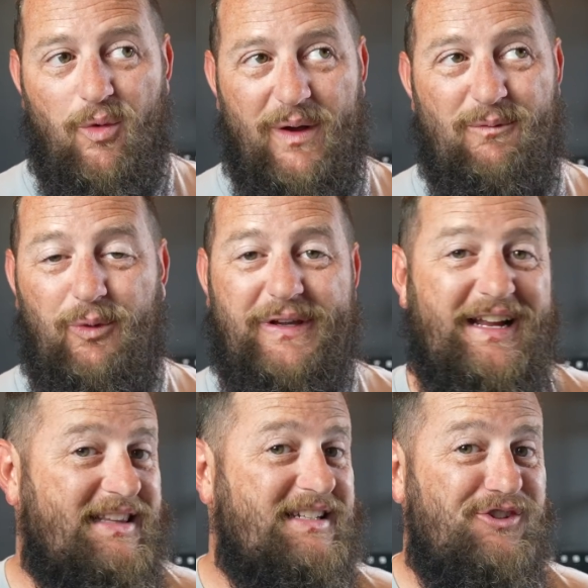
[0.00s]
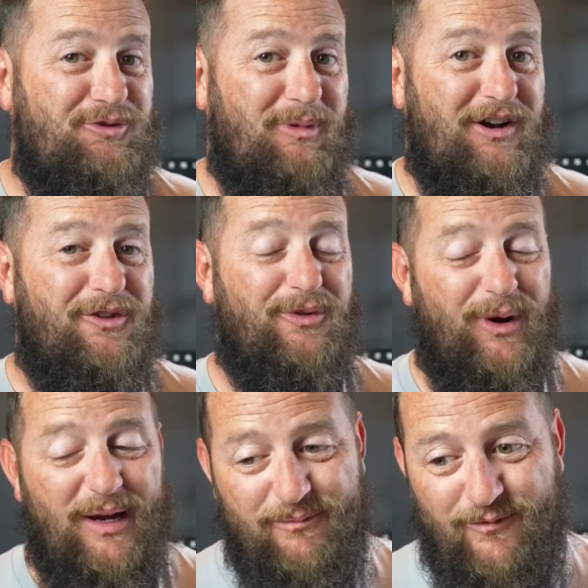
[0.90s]
When will we get this new Model
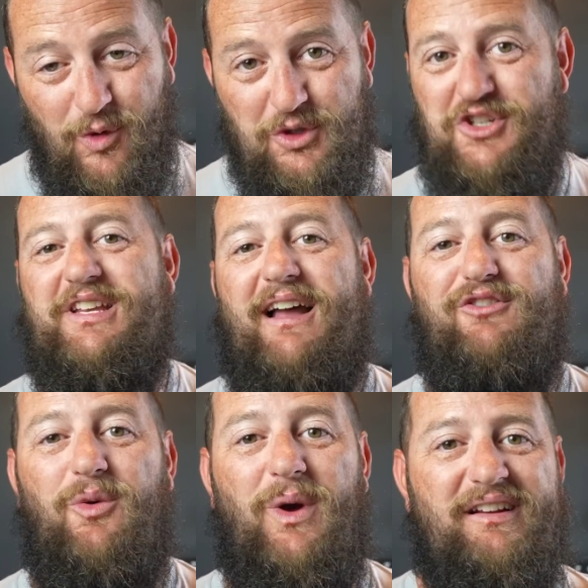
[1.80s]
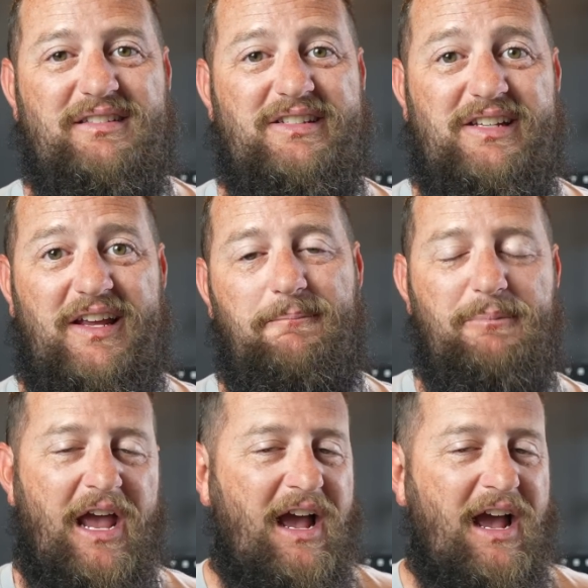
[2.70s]
3? We'll just have to wait and see.